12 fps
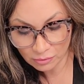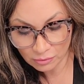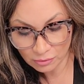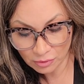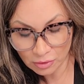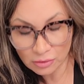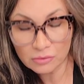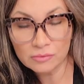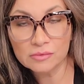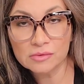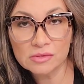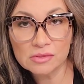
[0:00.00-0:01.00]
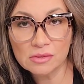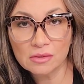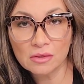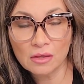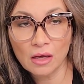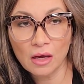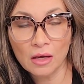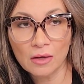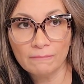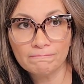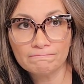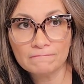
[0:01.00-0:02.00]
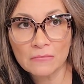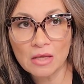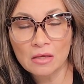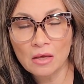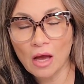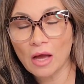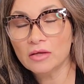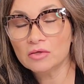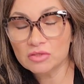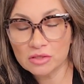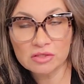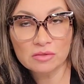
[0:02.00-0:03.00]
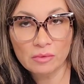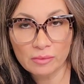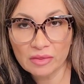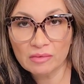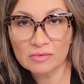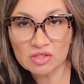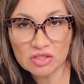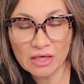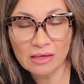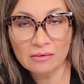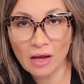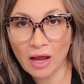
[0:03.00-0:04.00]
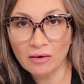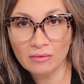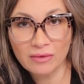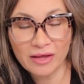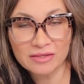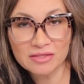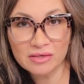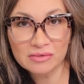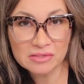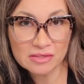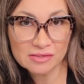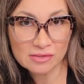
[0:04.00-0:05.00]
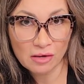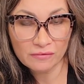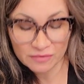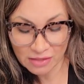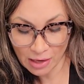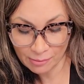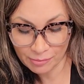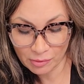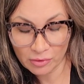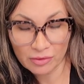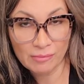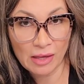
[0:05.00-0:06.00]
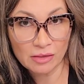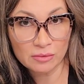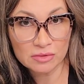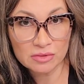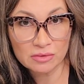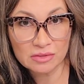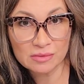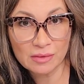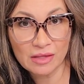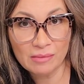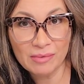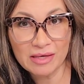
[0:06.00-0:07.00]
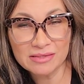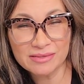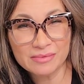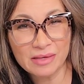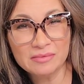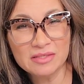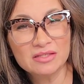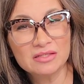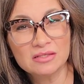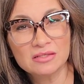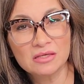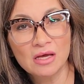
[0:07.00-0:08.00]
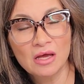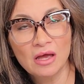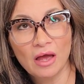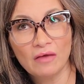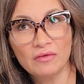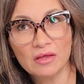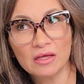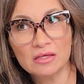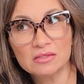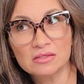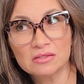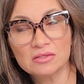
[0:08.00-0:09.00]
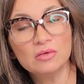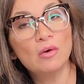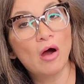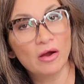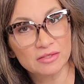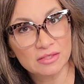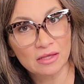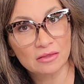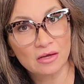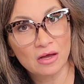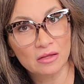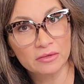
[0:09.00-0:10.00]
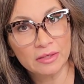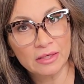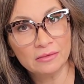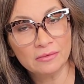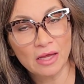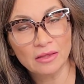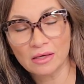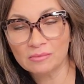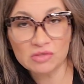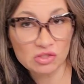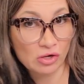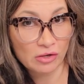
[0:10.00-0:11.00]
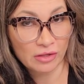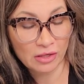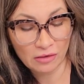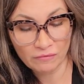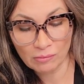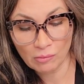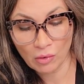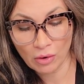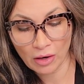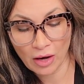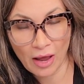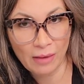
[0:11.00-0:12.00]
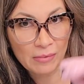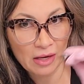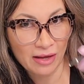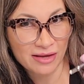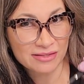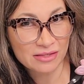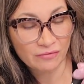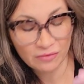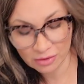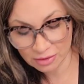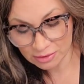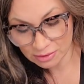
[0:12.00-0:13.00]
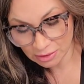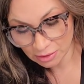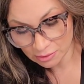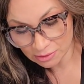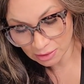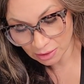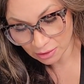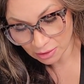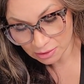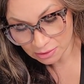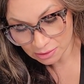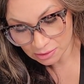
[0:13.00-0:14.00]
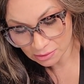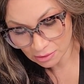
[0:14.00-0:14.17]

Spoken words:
use I usually do it with the machine. I don't like to use the soft tap or the manual tools with it because sometimes it's just, I feel like it's too hard to get the color in, and then I'm struggling even more. I mean, I could definitely see using this